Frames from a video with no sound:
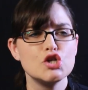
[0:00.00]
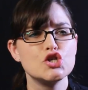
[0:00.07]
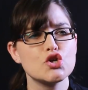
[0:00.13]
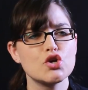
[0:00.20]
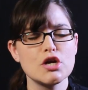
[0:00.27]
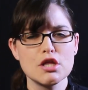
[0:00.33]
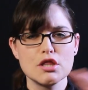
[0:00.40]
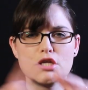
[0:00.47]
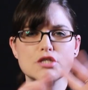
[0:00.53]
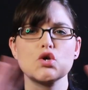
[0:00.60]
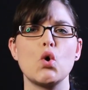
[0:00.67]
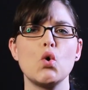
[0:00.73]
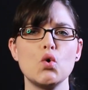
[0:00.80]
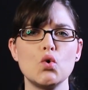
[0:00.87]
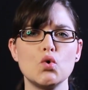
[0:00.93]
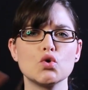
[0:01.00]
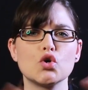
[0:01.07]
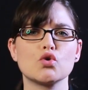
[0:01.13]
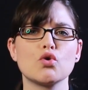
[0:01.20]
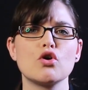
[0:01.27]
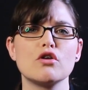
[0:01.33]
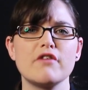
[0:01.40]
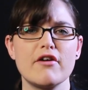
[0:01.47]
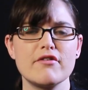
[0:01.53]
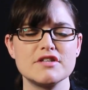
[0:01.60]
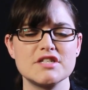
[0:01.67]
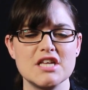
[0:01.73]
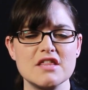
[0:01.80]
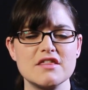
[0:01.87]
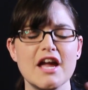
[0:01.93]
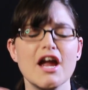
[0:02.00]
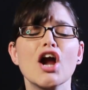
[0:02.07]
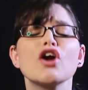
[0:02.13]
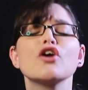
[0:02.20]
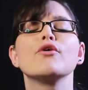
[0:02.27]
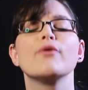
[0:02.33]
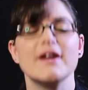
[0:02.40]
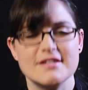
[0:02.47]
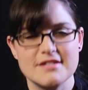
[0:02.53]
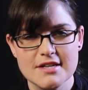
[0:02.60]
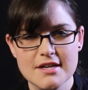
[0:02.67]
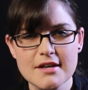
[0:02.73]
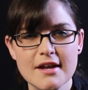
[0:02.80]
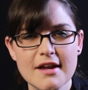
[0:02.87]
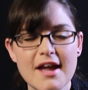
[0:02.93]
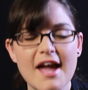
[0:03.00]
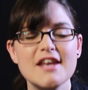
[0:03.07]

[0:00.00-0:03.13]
during this whole coronavirus thing, they are crazy.